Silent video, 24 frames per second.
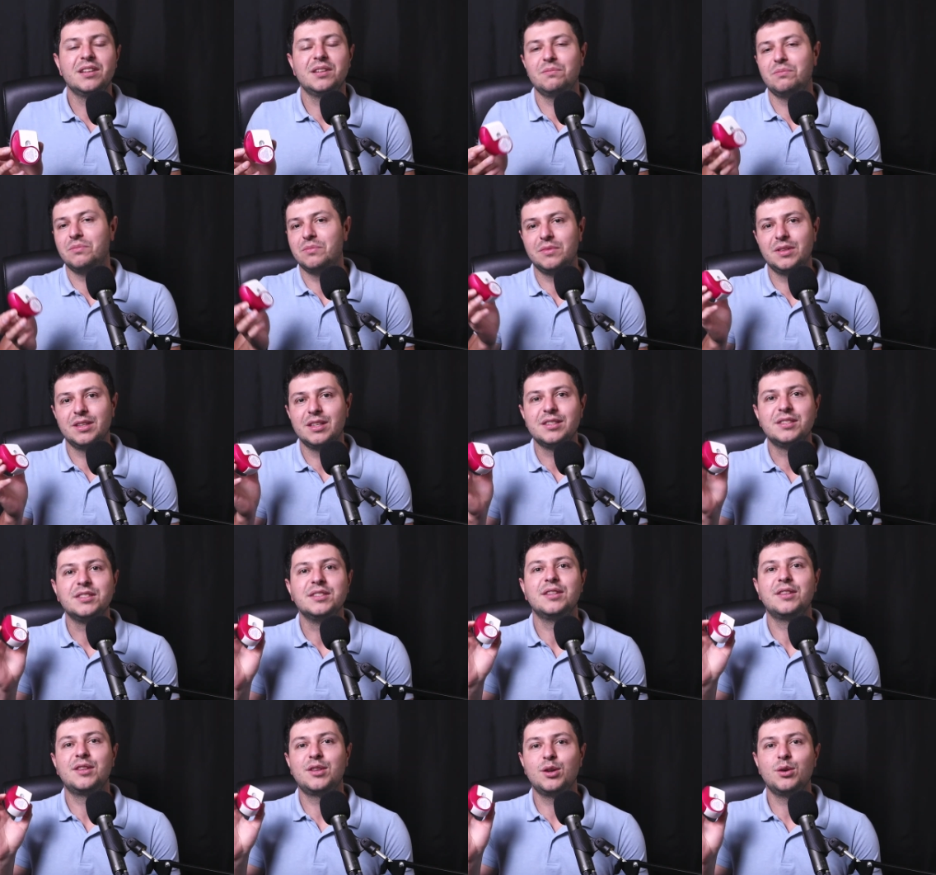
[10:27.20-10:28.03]
This is
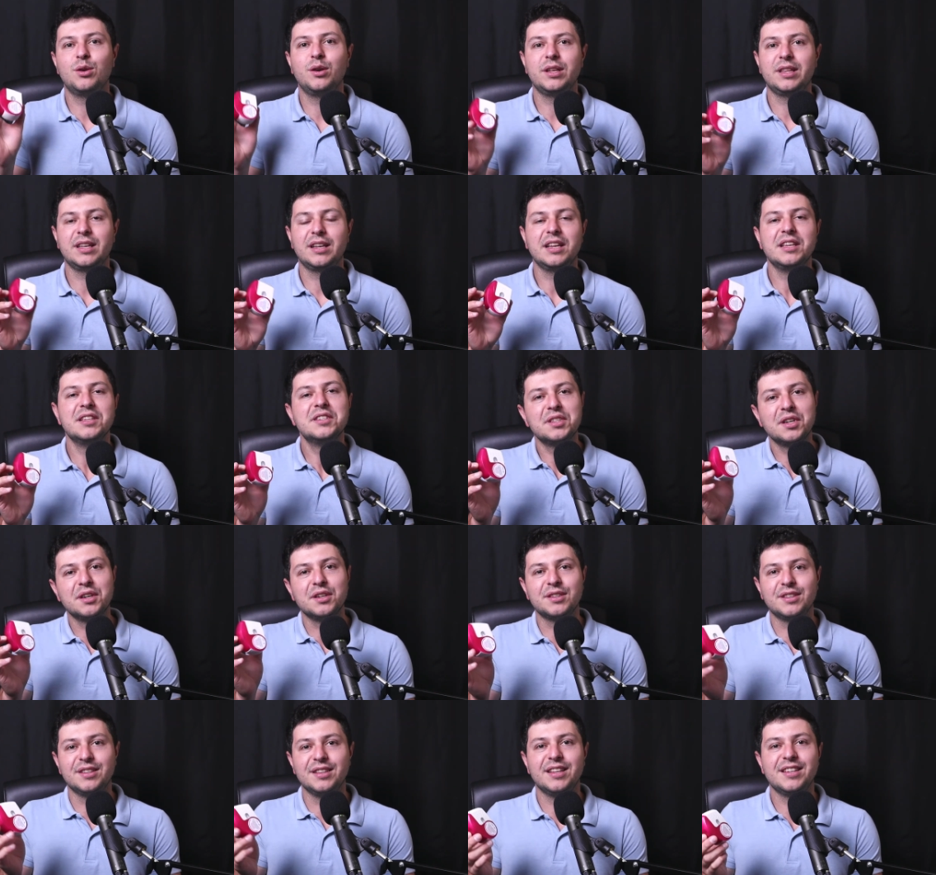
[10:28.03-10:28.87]
theoretically, it's not
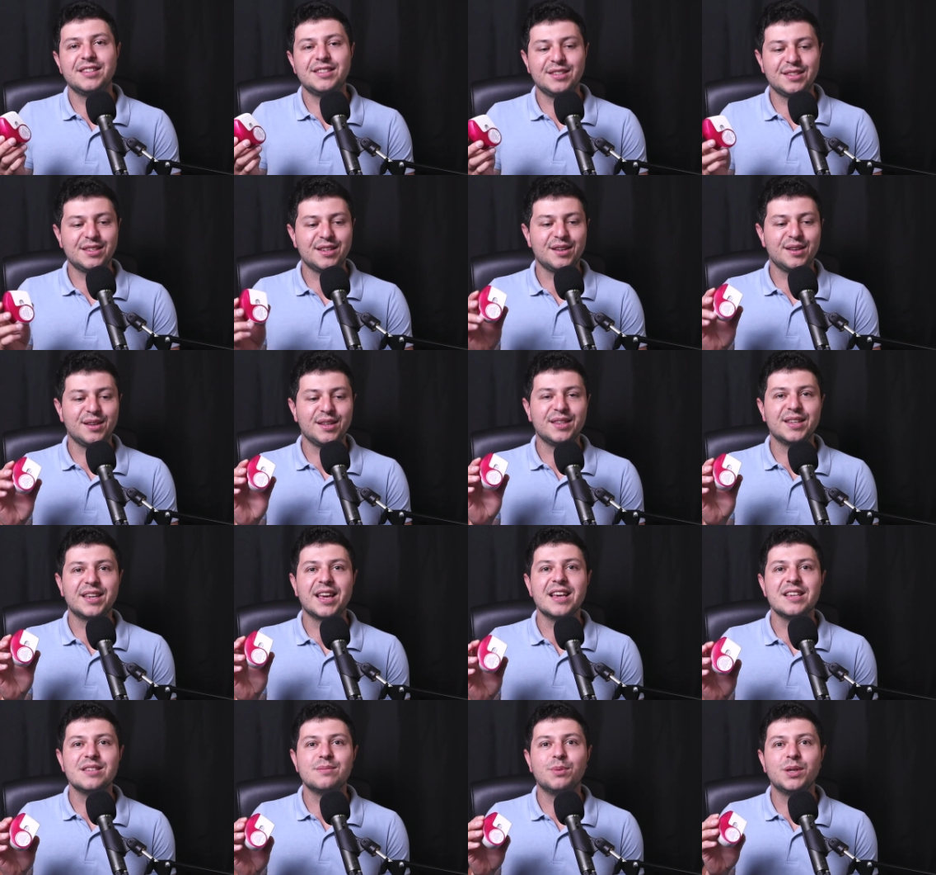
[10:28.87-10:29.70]
necessarily the case,
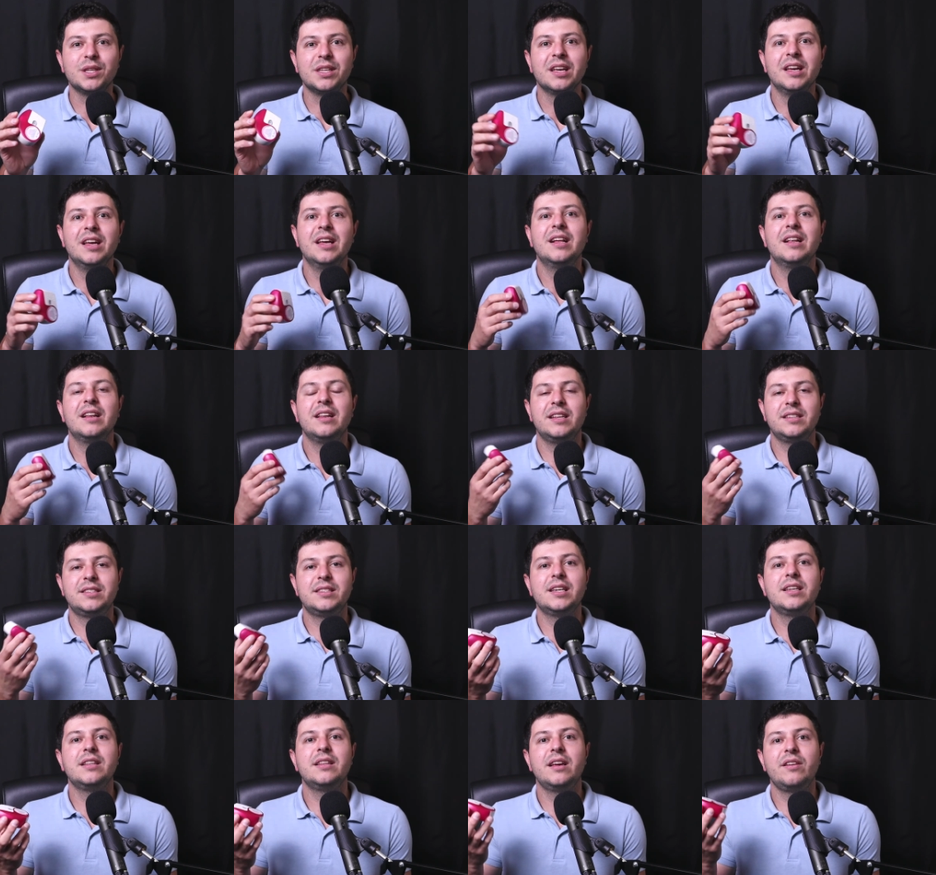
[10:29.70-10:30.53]
but let's say
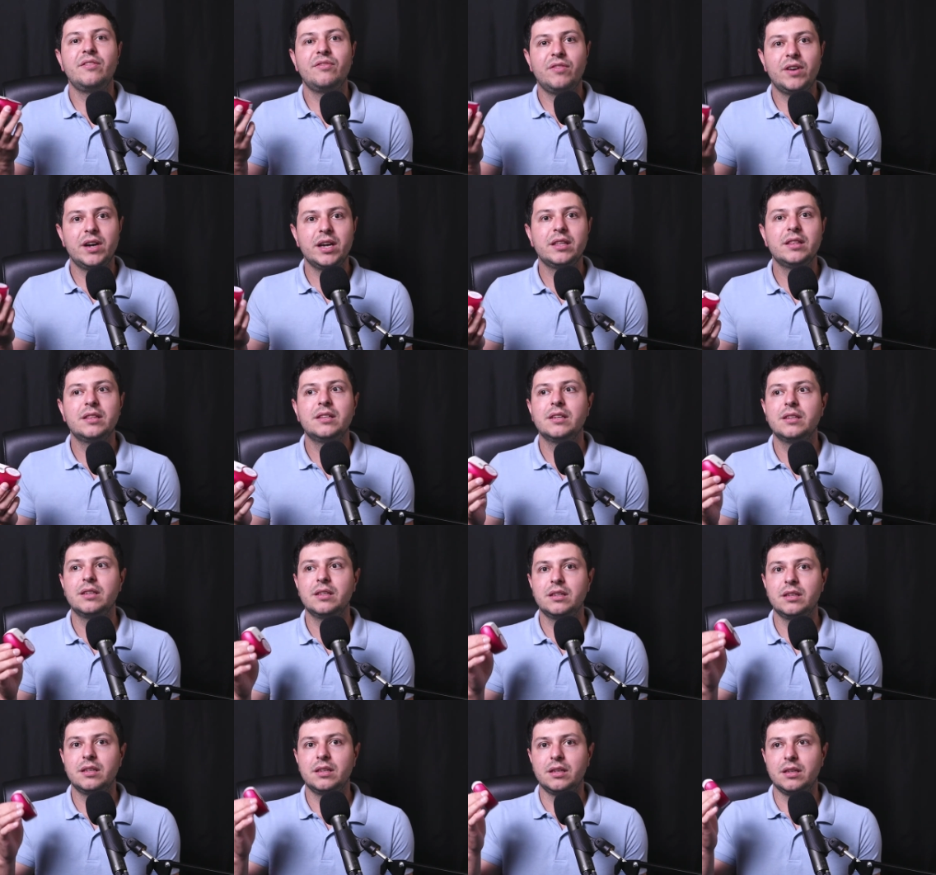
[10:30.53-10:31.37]
they find
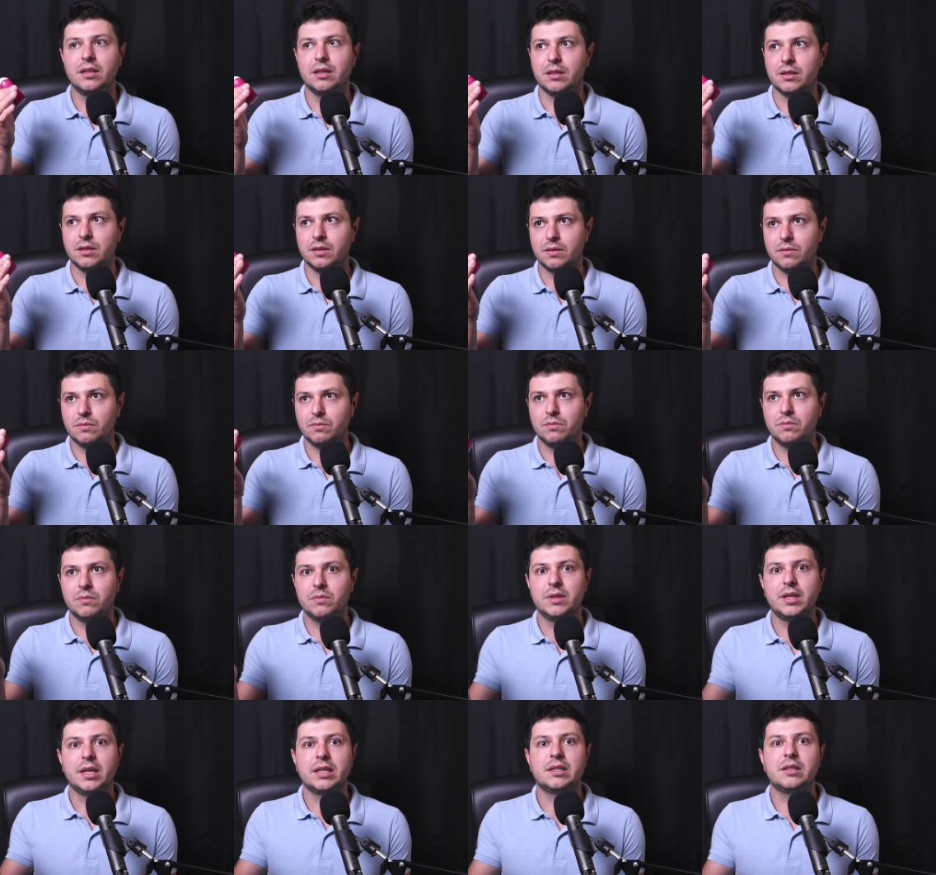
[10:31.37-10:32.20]
uh,
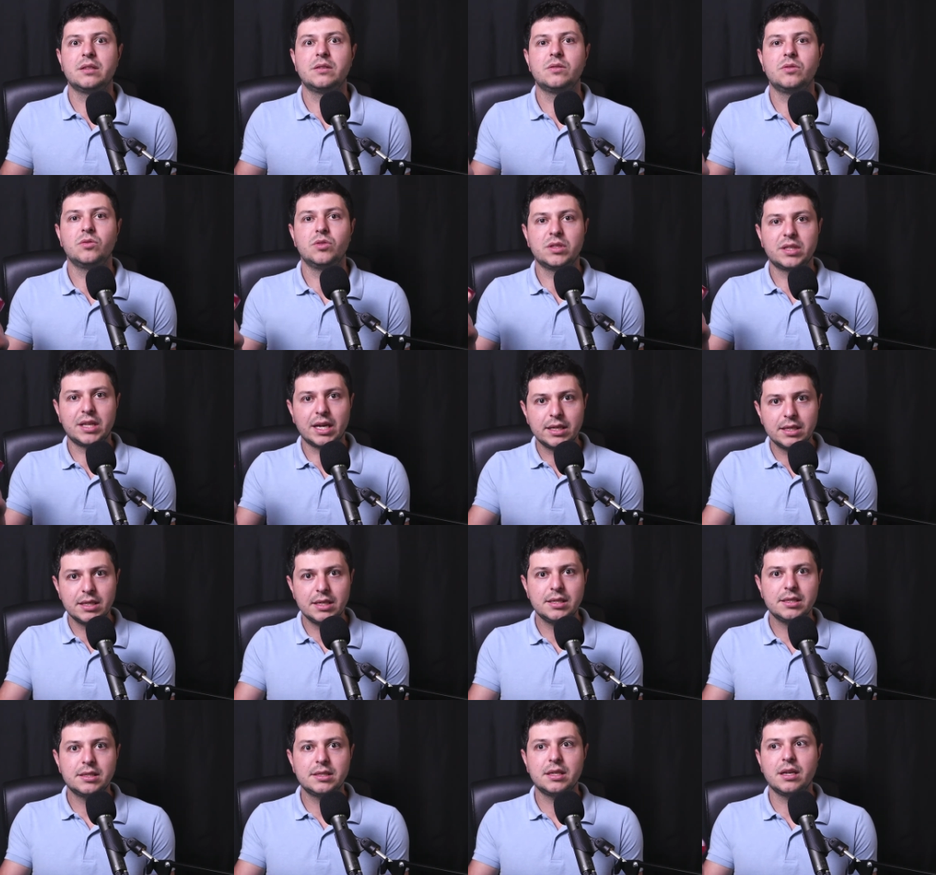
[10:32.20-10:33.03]
that
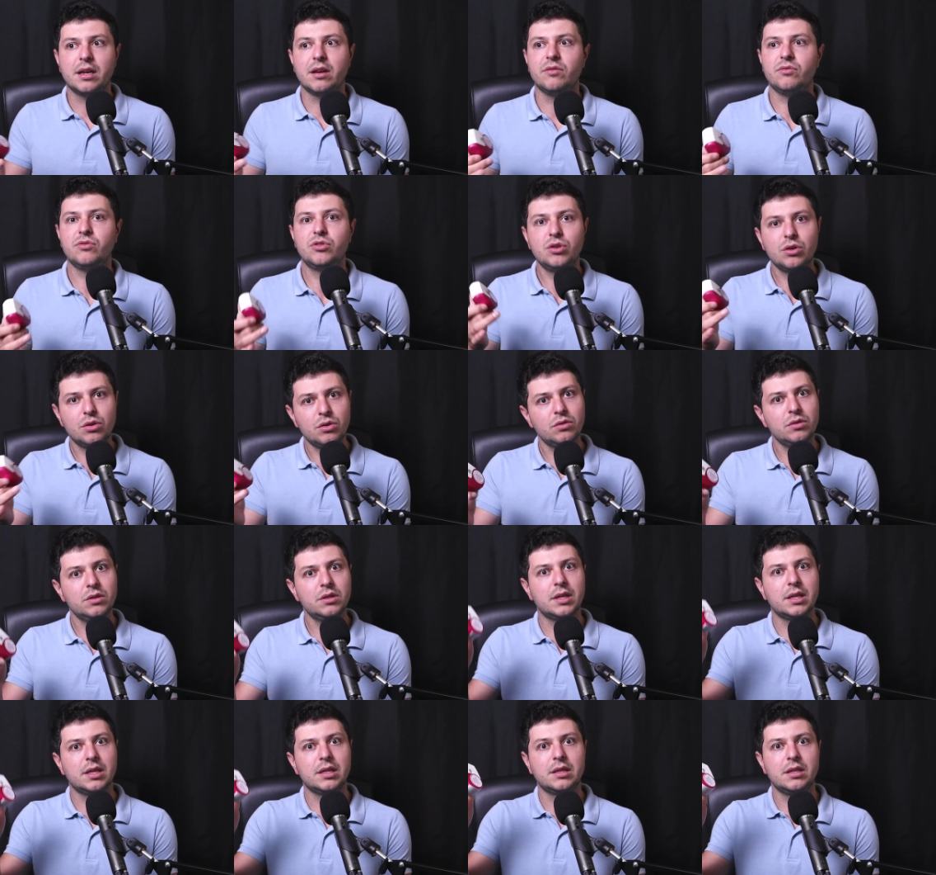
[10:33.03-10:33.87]
studies have shown
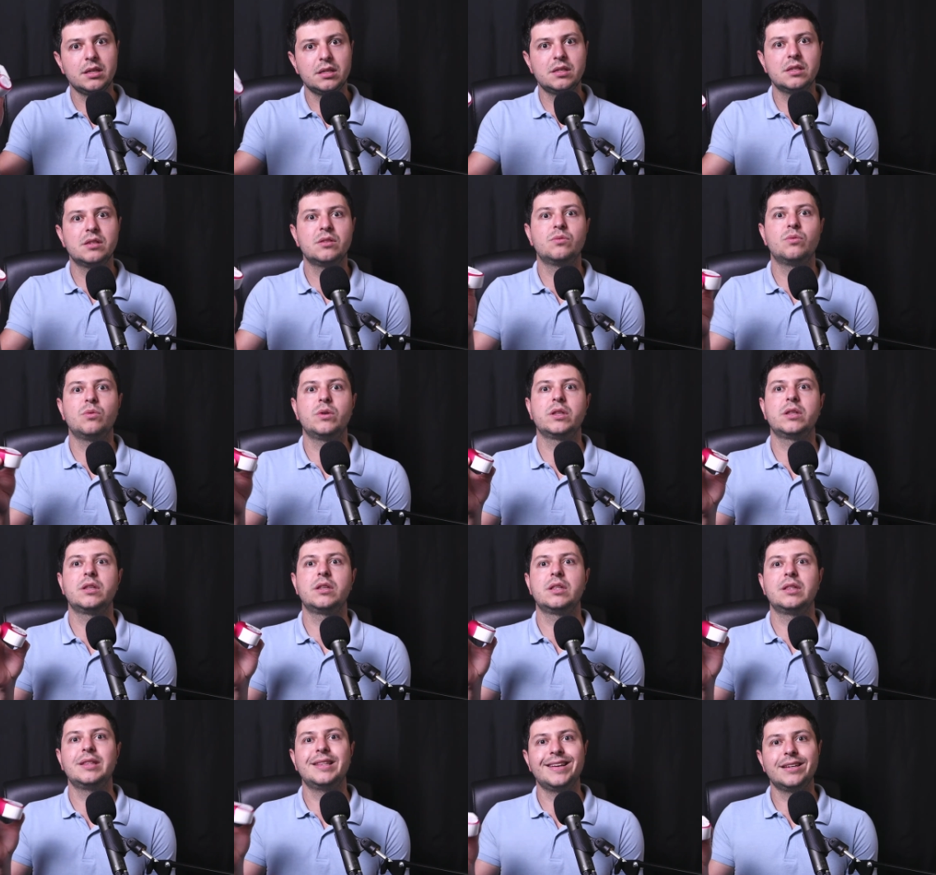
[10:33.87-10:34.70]
that this is what it
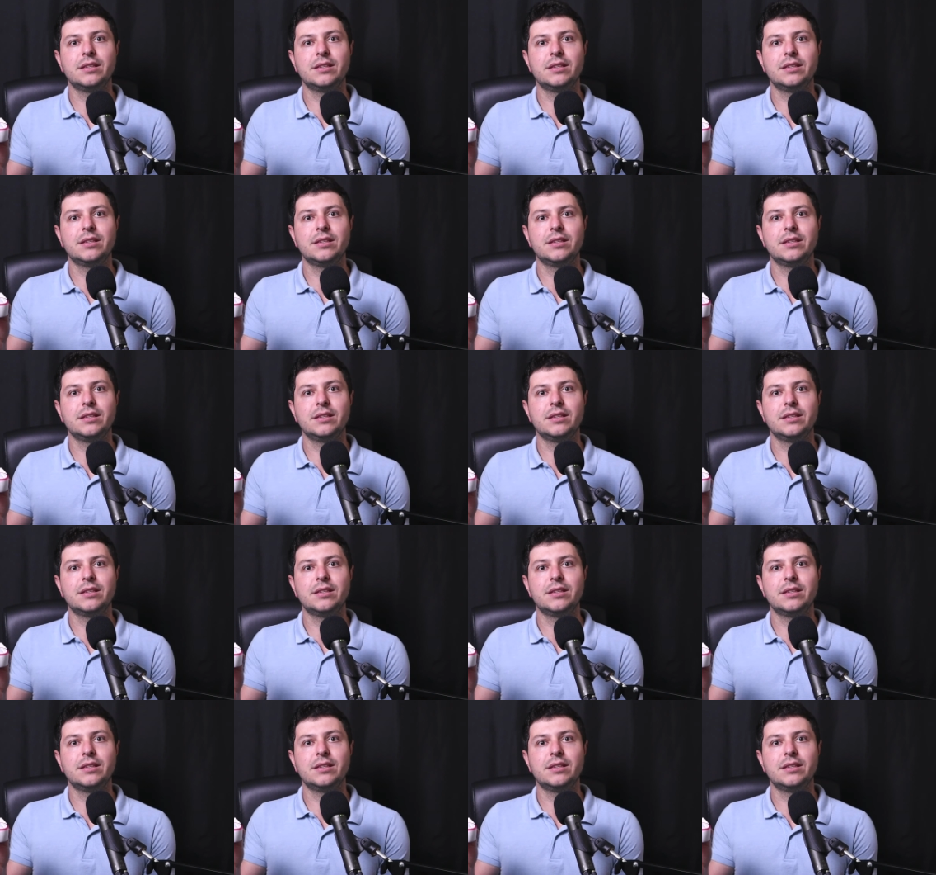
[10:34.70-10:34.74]
does.